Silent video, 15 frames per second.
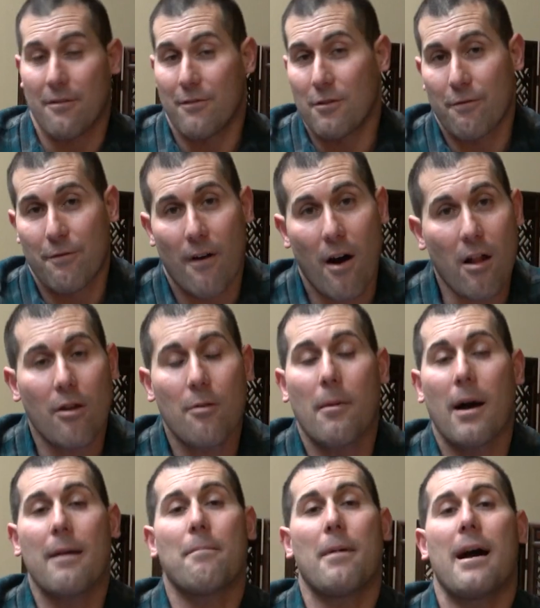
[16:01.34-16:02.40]
If you follow
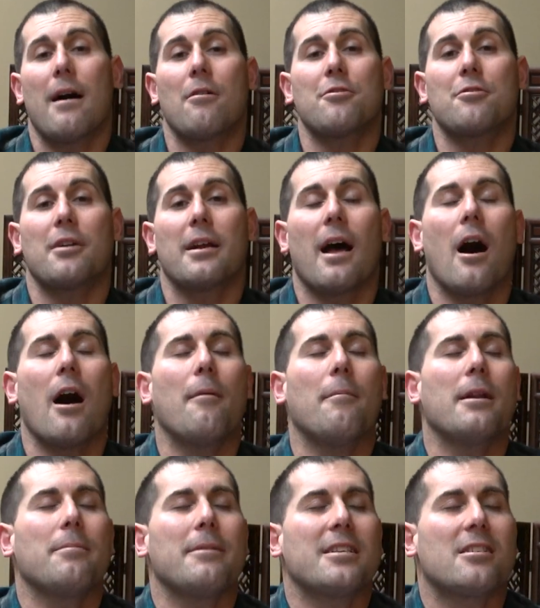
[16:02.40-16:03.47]
my boundary, I'm
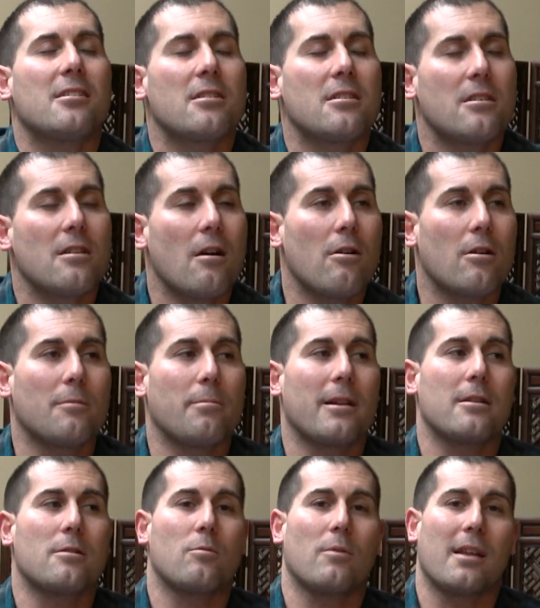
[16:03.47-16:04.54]
going to be stoked
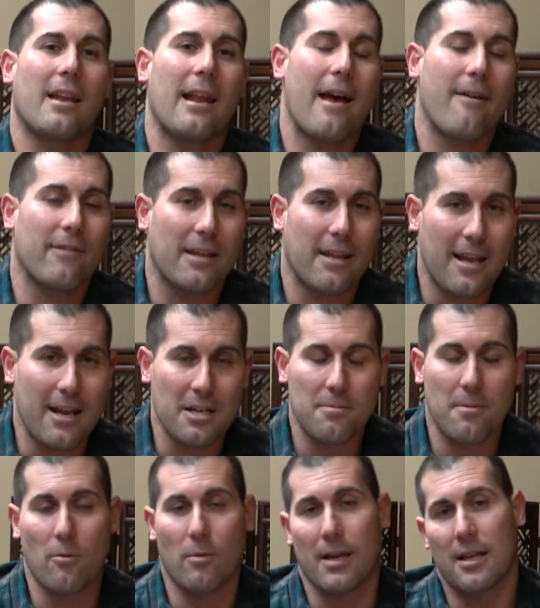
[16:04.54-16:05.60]
because we can have
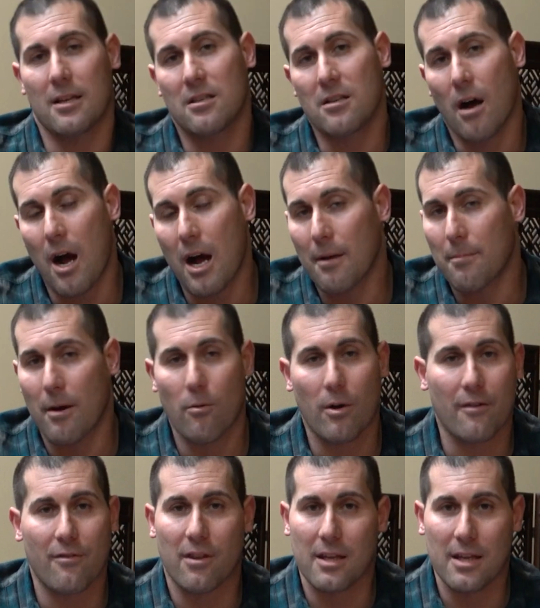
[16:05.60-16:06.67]
engagement, we can talk about
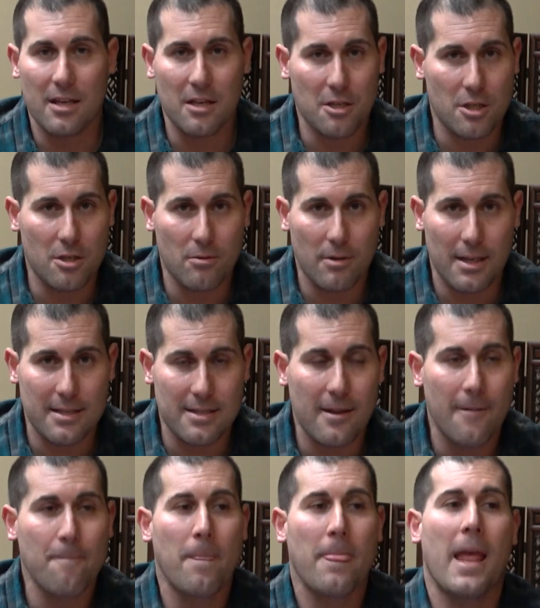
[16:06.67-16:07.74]
whatever the issue is,
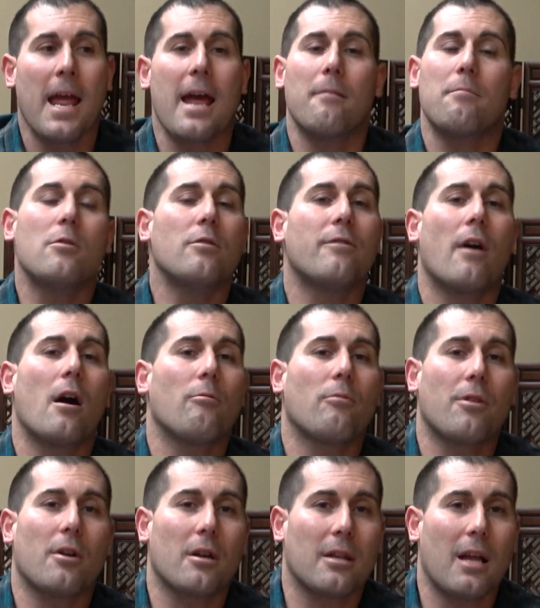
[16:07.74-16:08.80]
and move on
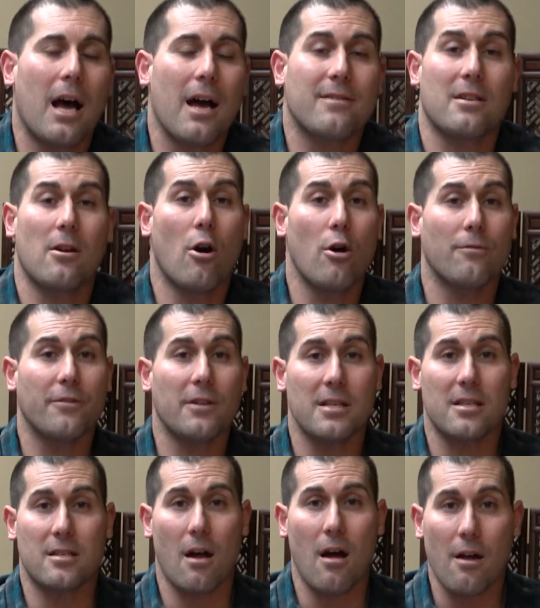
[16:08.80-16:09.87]
with our lives and hopefully
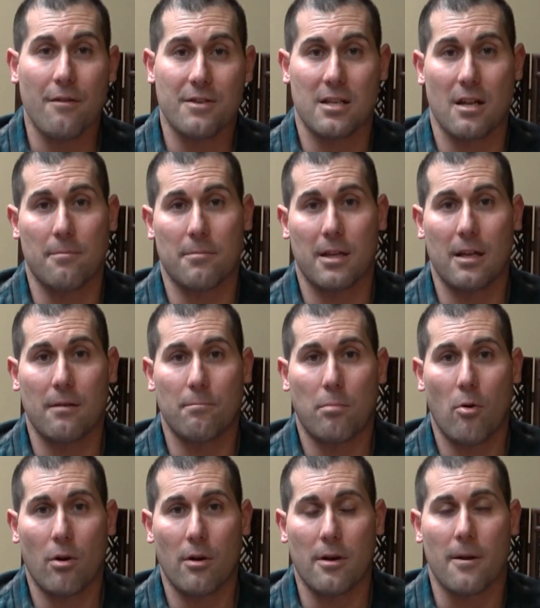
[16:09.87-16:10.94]
solve something
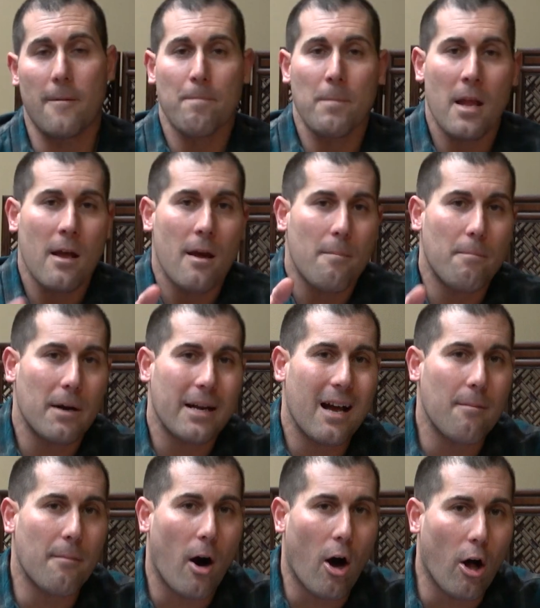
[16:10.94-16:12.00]
important. But
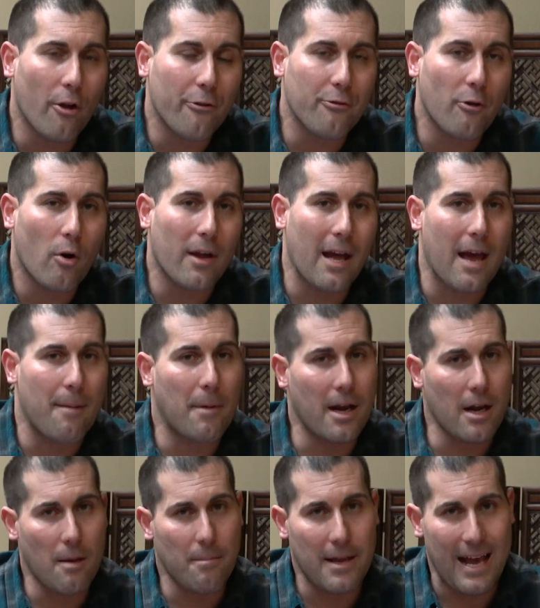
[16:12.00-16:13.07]
I'm also okay, I
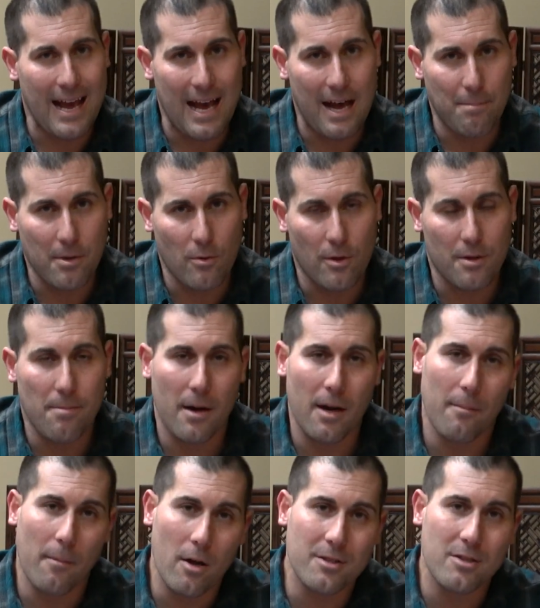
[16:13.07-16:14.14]
might not be happy with, but
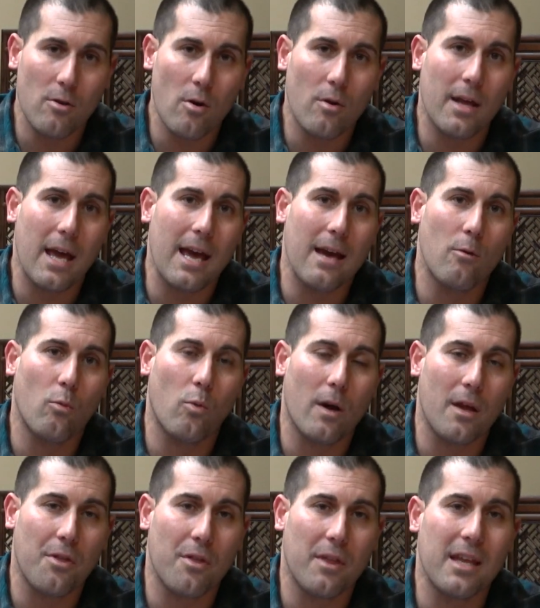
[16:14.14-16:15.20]
I'm also okay
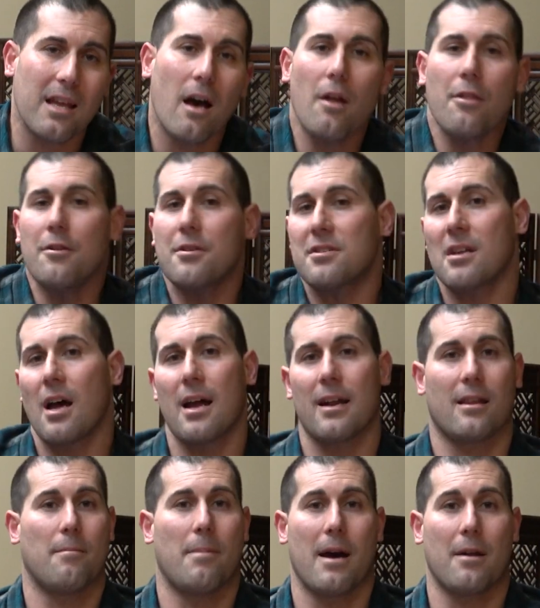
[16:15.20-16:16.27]
with the other side
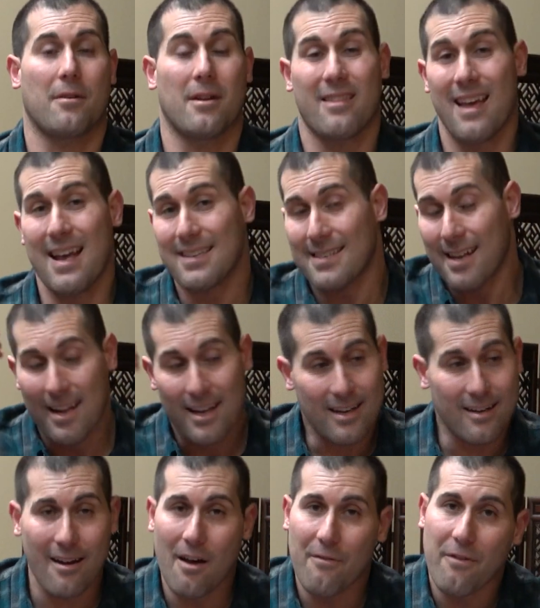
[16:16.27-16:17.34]
of the boundary. And that's,
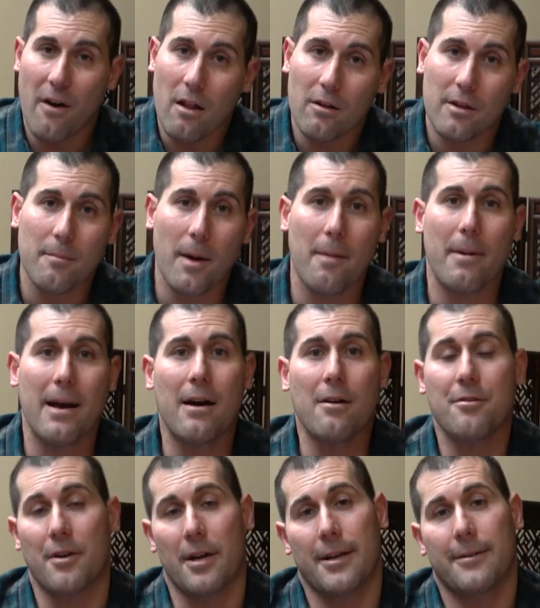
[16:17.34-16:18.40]
you're not following my
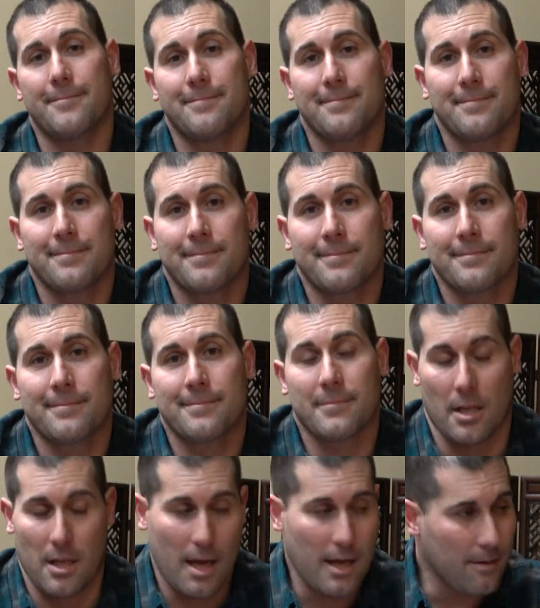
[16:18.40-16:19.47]
boundary.
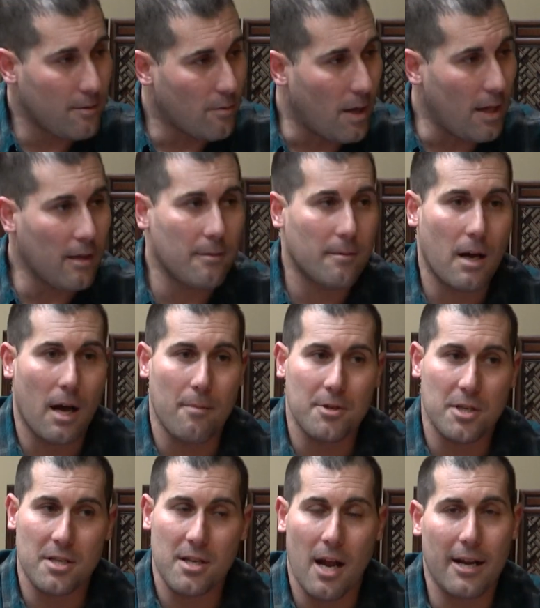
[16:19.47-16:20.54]
Okay, well, I'm
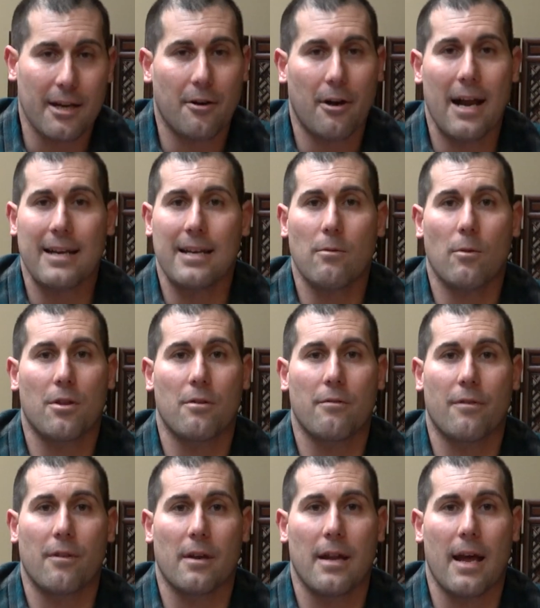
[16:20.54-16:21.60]
just not interacting with you
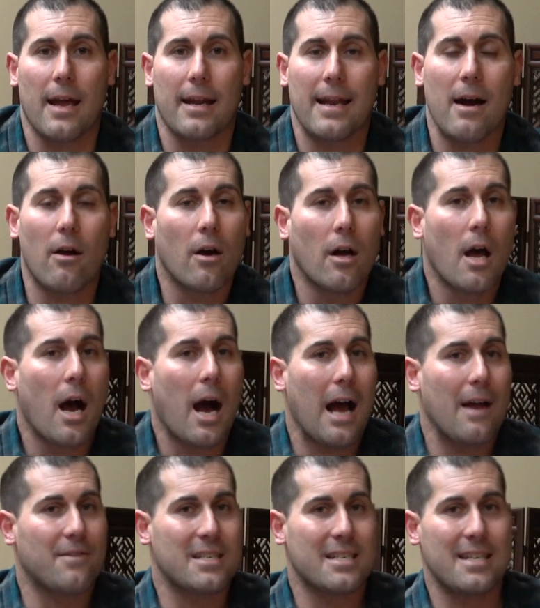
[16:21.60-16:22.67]
for the day. Now,
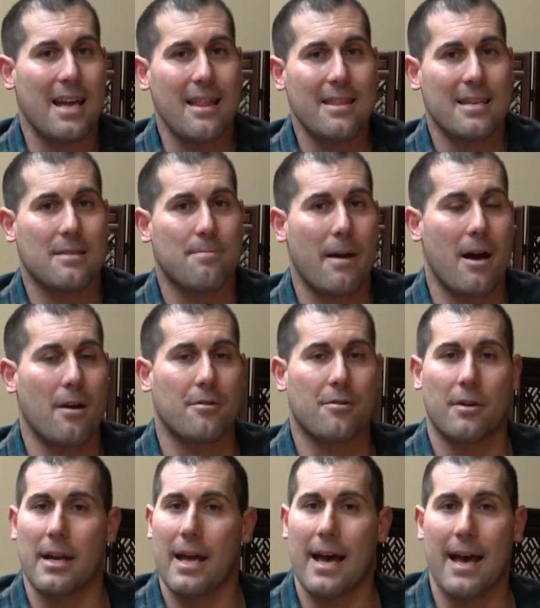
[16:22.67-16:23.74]
I've set this
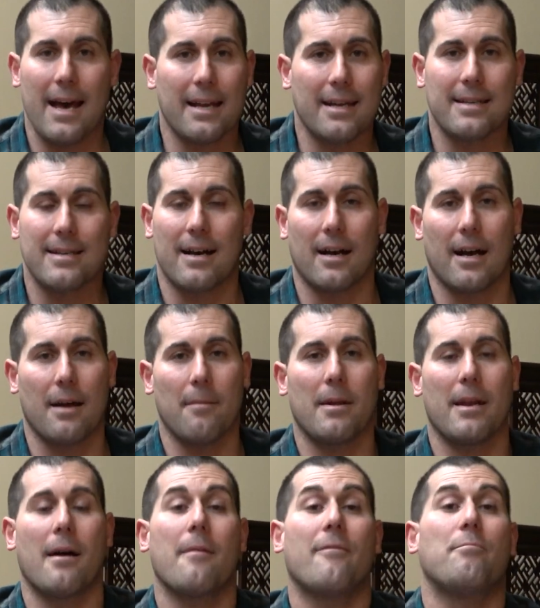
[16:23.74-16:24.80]
boundary ahead of time
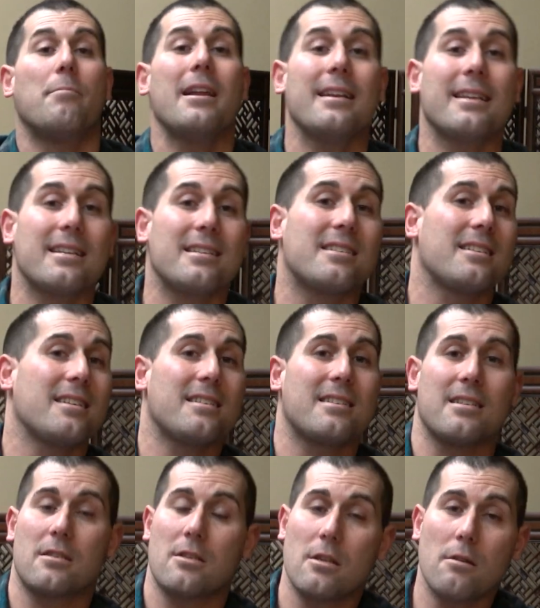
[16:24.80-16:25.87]
and I've been
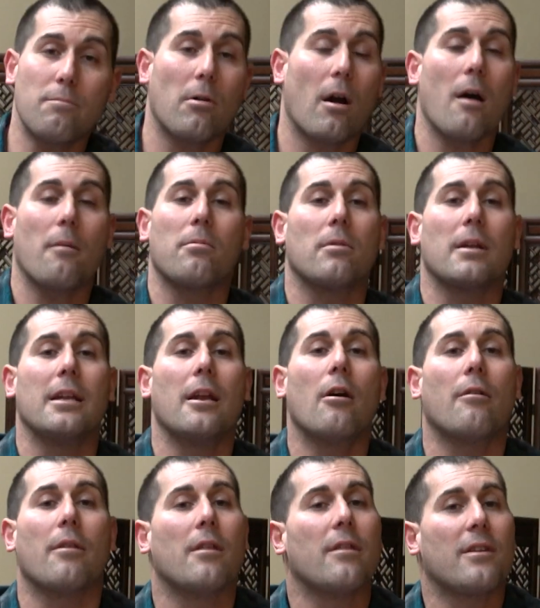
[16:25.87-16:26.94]
consistent, so you probably
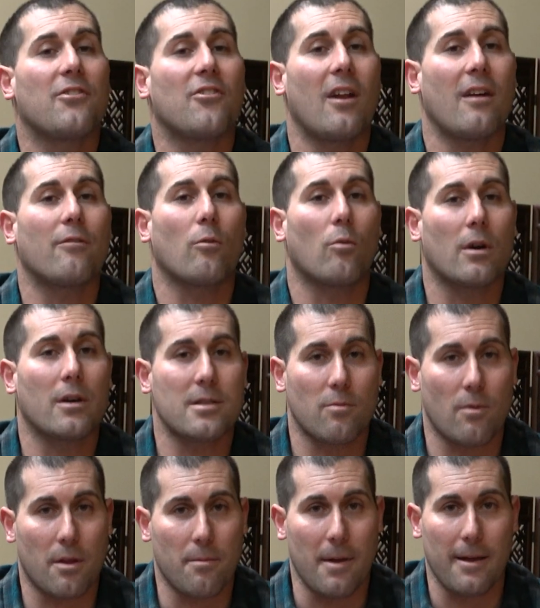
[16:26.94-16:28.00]
know that this never works
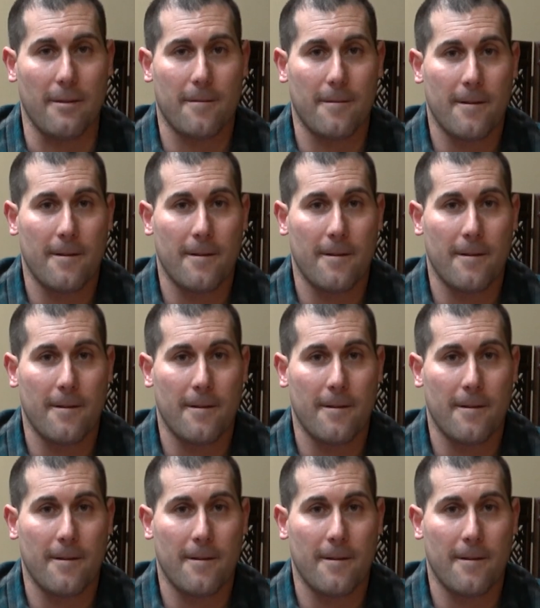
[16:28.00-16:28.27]
with me.